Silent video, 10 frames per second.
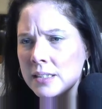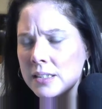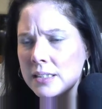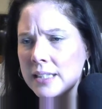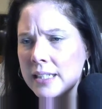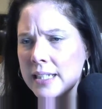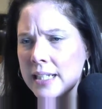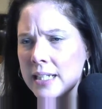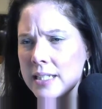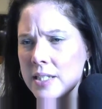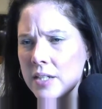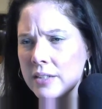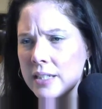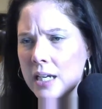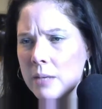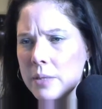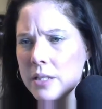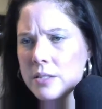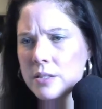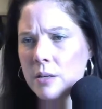Sonny teared up
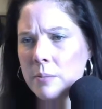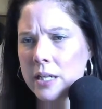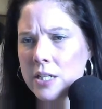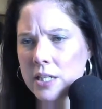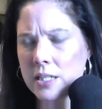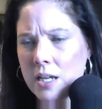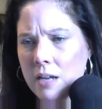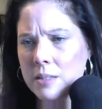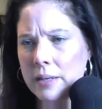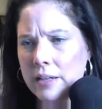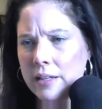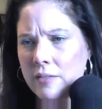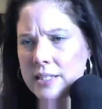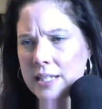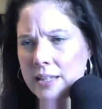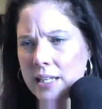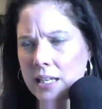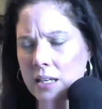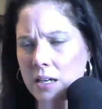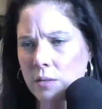so much and talks about Elvis. I think
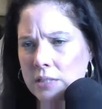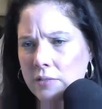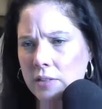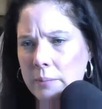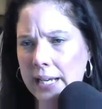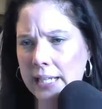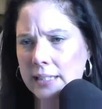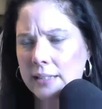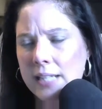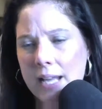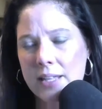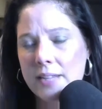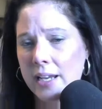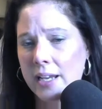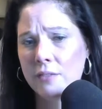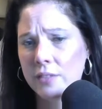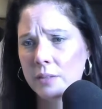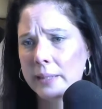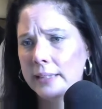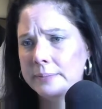he always felt bad. I think they all felt
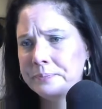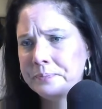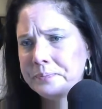bad.